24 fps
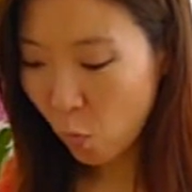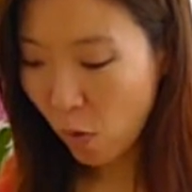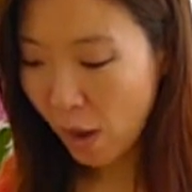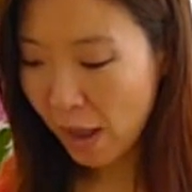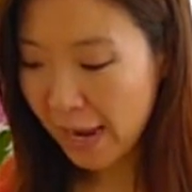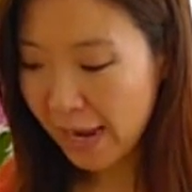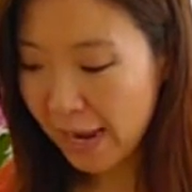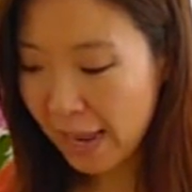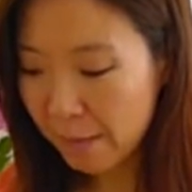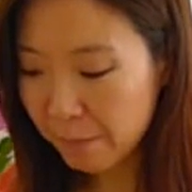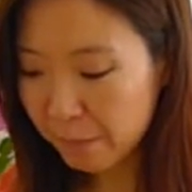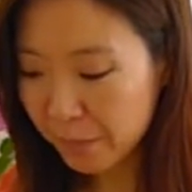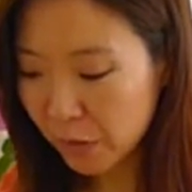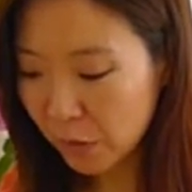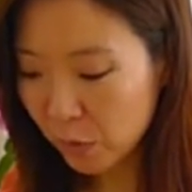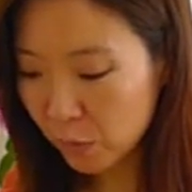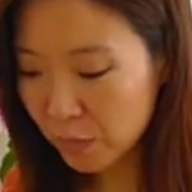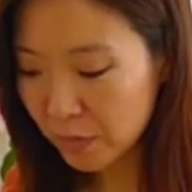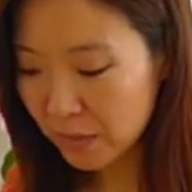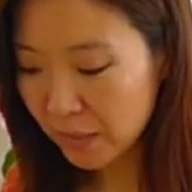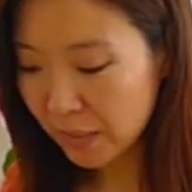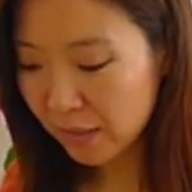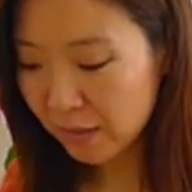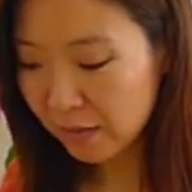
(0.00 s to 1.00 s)
why I'm
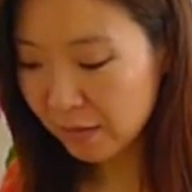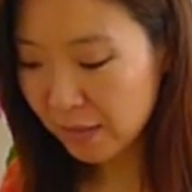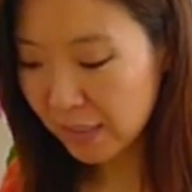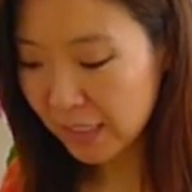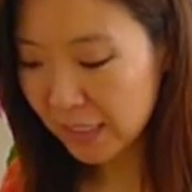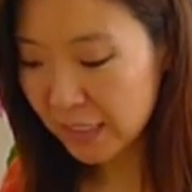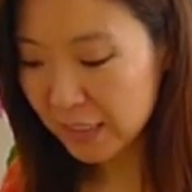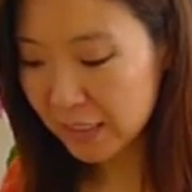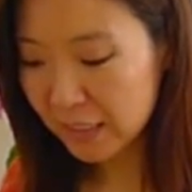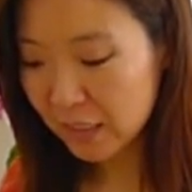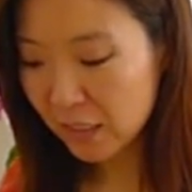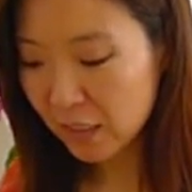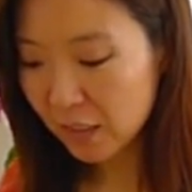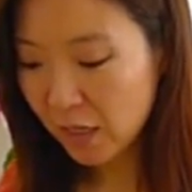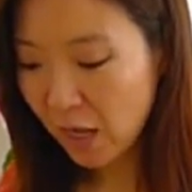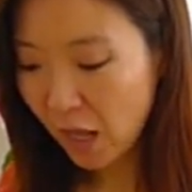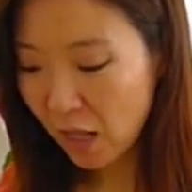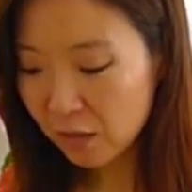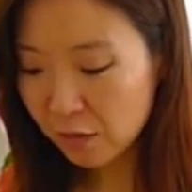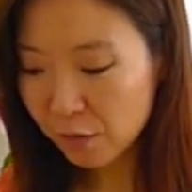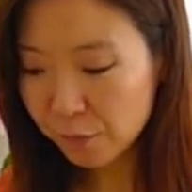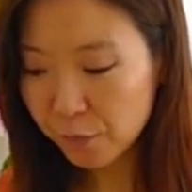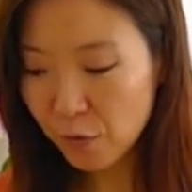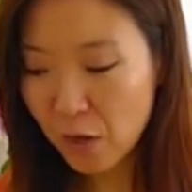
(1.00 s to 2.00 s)
using these
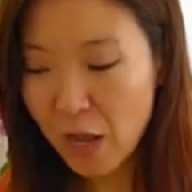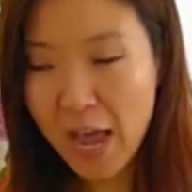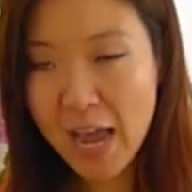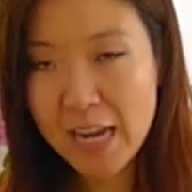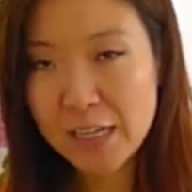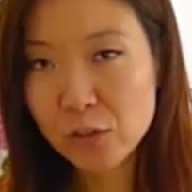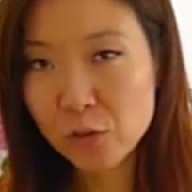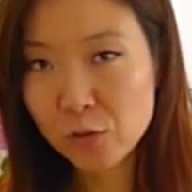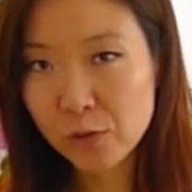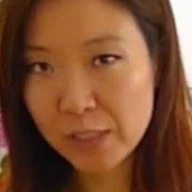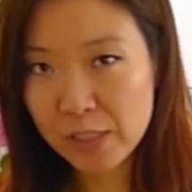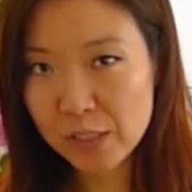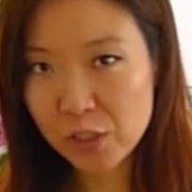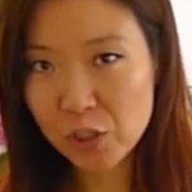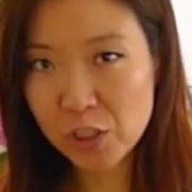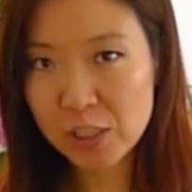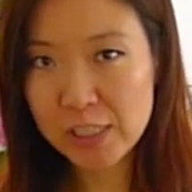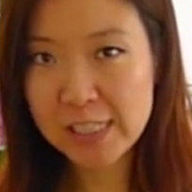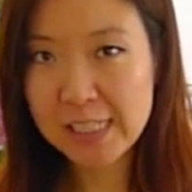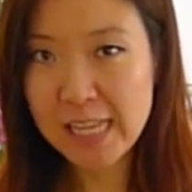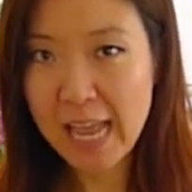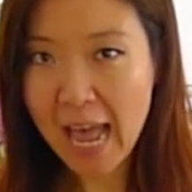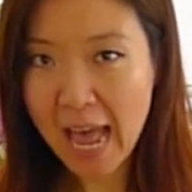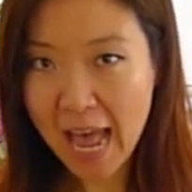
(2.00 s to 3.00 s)
colorful
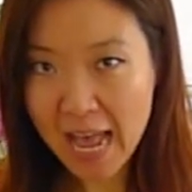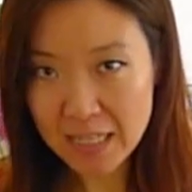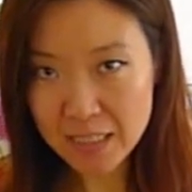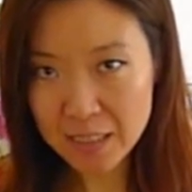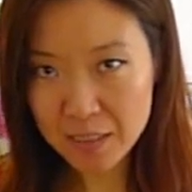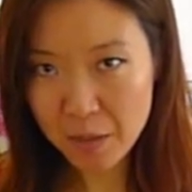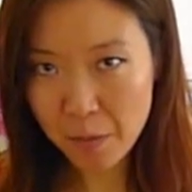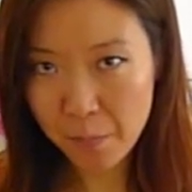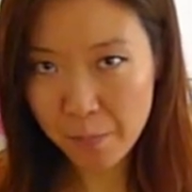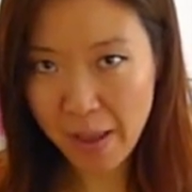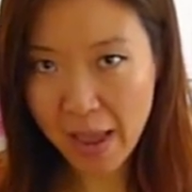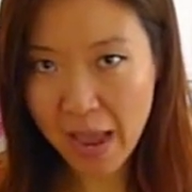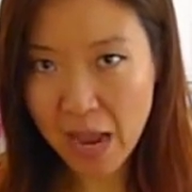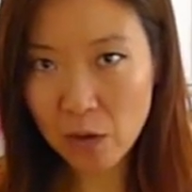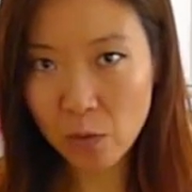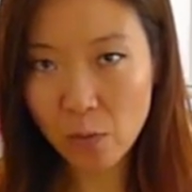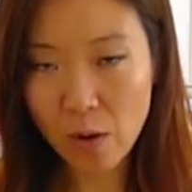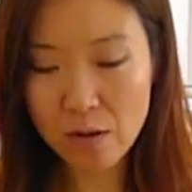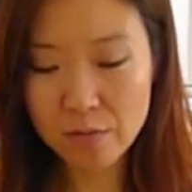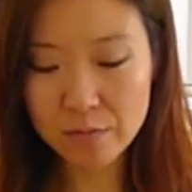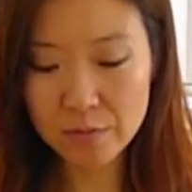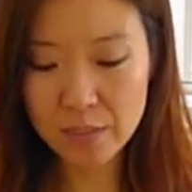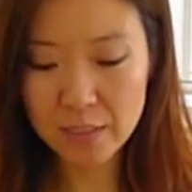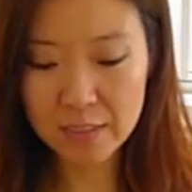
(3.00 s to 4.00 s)
hydrangeas as the
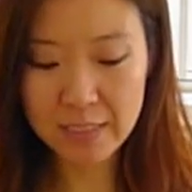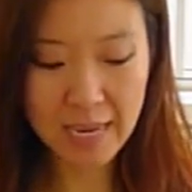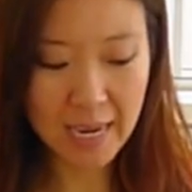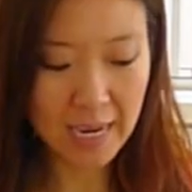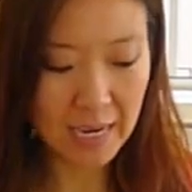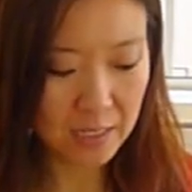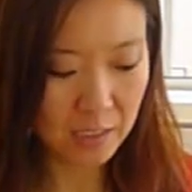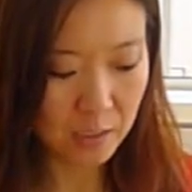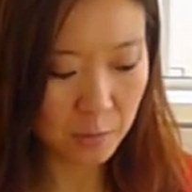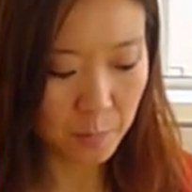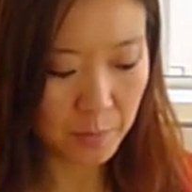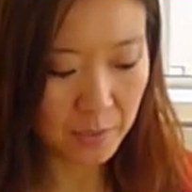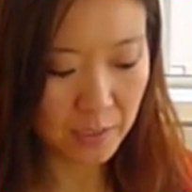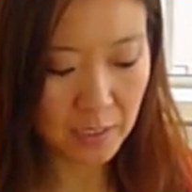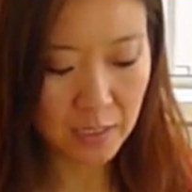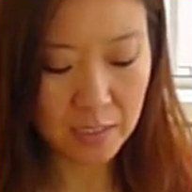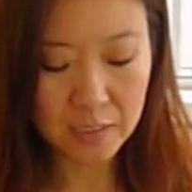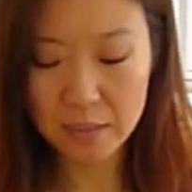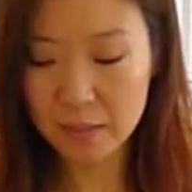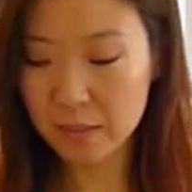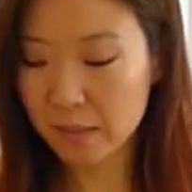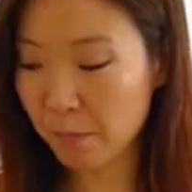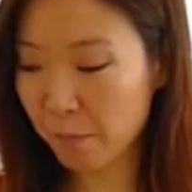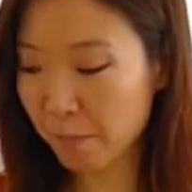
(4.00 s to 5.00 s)
background today is
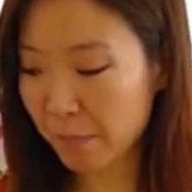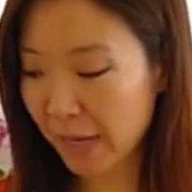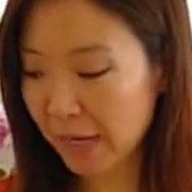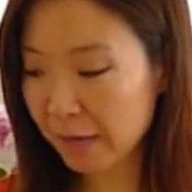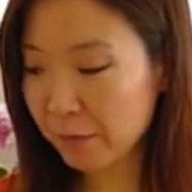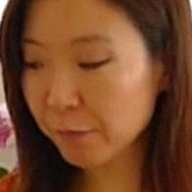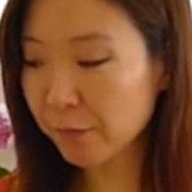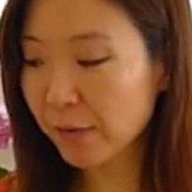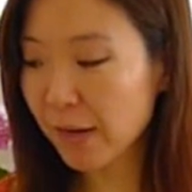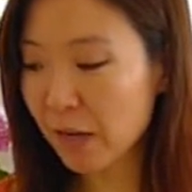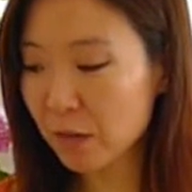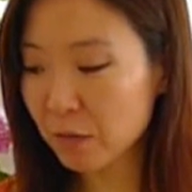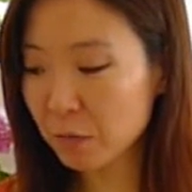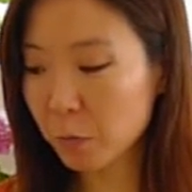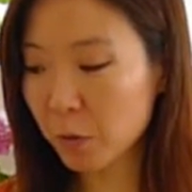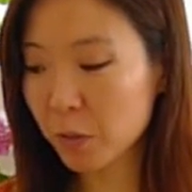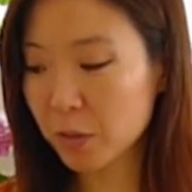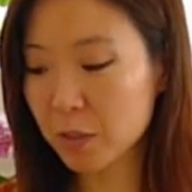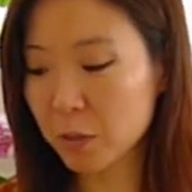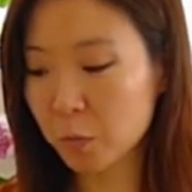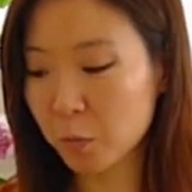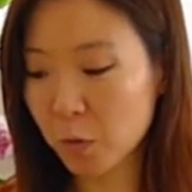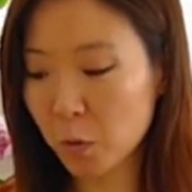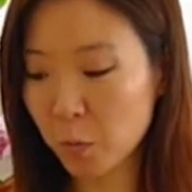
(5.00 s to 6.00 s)
because the main
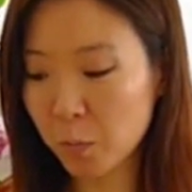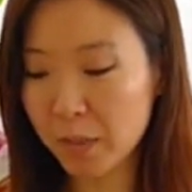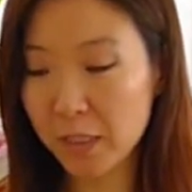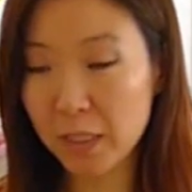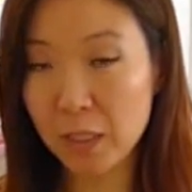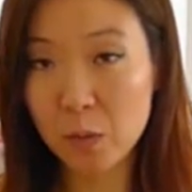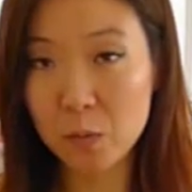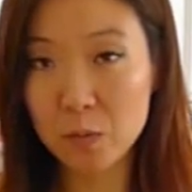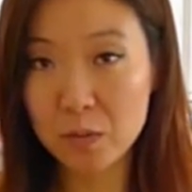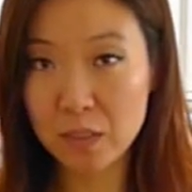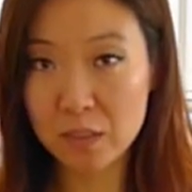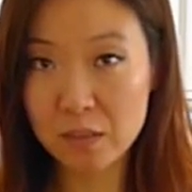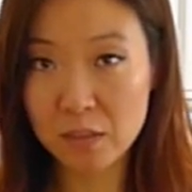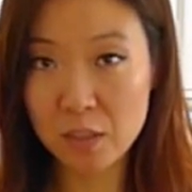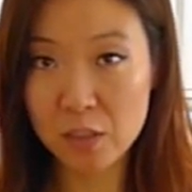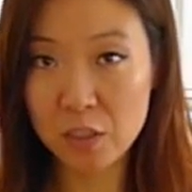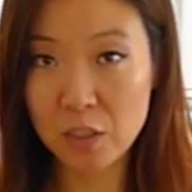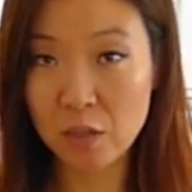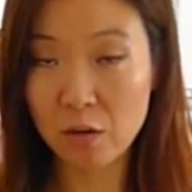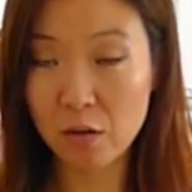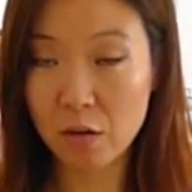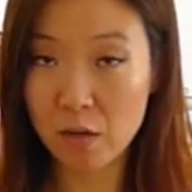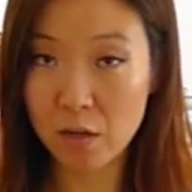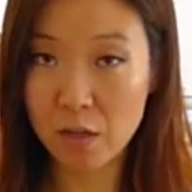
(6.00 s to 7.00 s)
flowers we'll be using
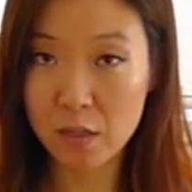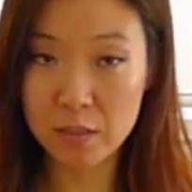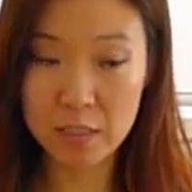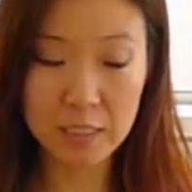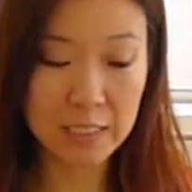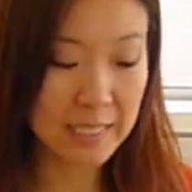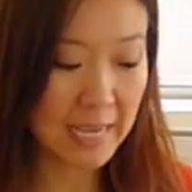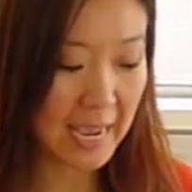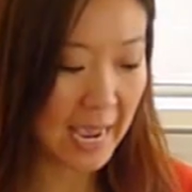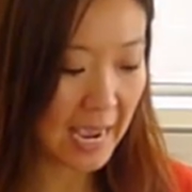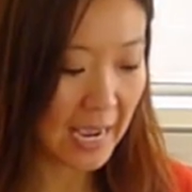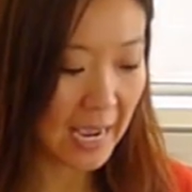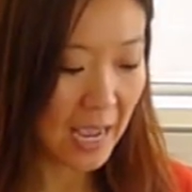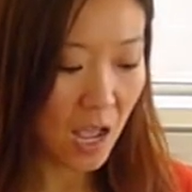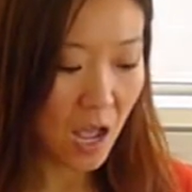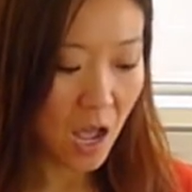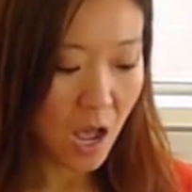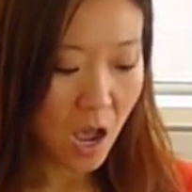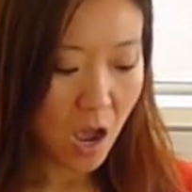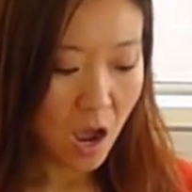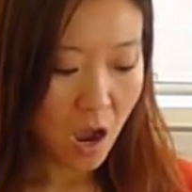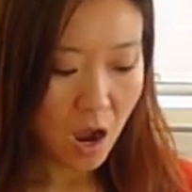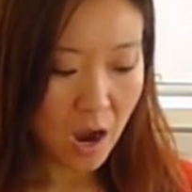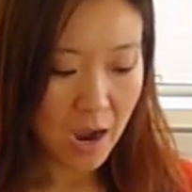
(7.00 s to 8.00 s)
today
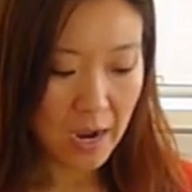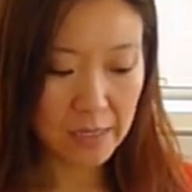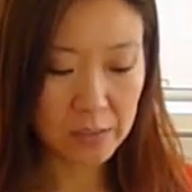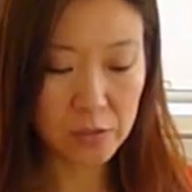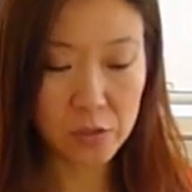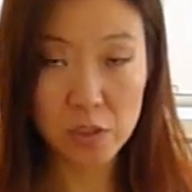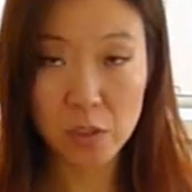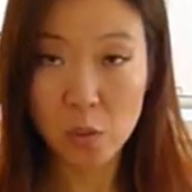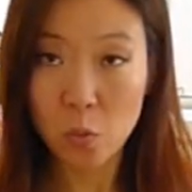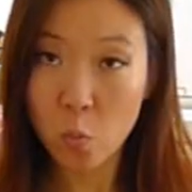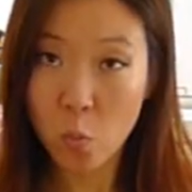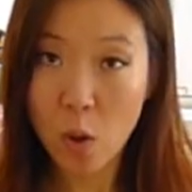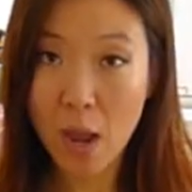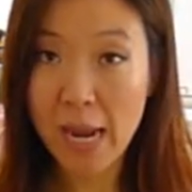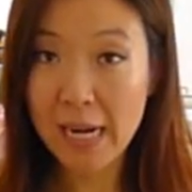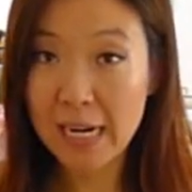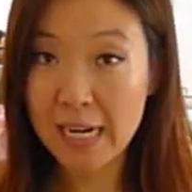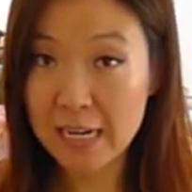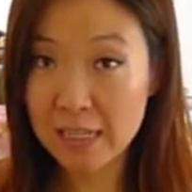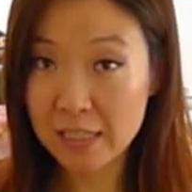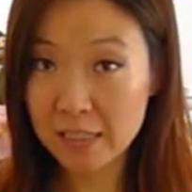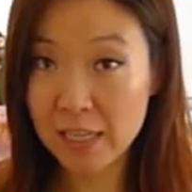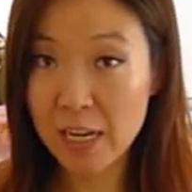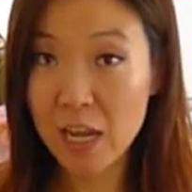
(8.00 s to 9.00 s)
are actually white
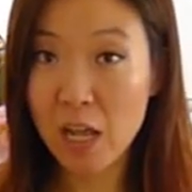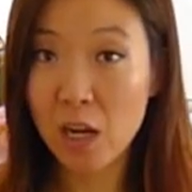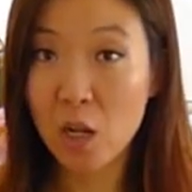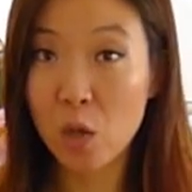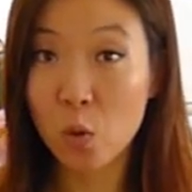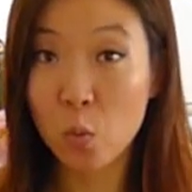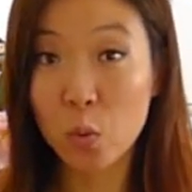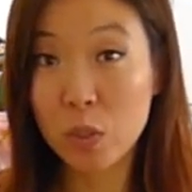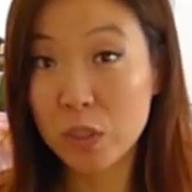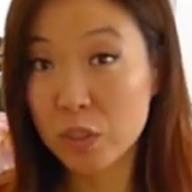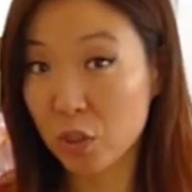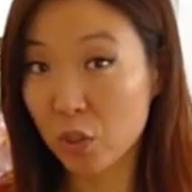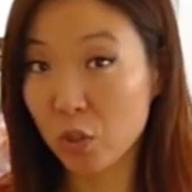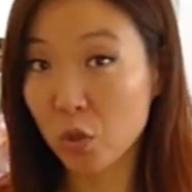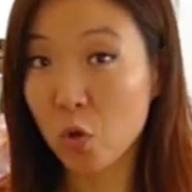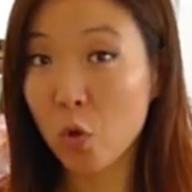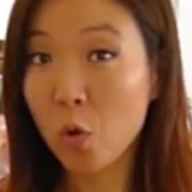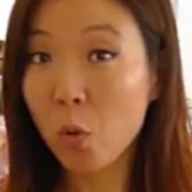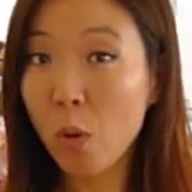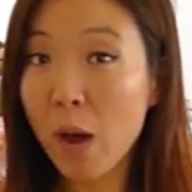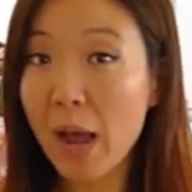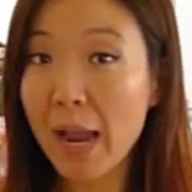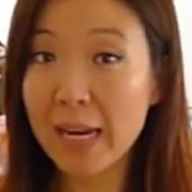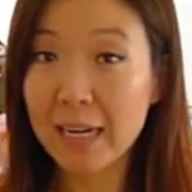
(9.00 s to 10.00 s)
and yellow, which are
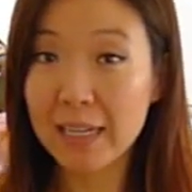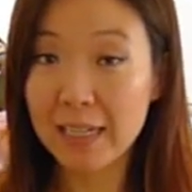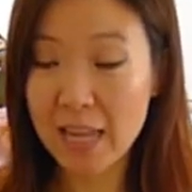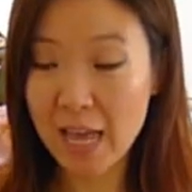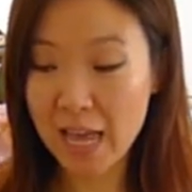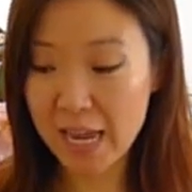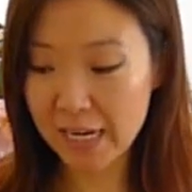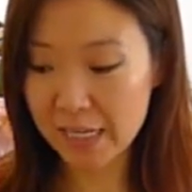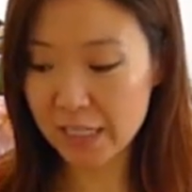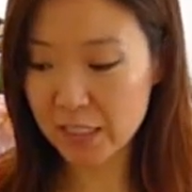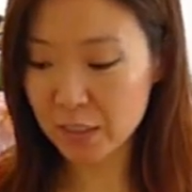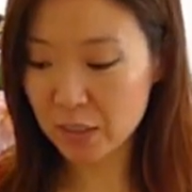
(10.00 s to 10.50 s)
quite light.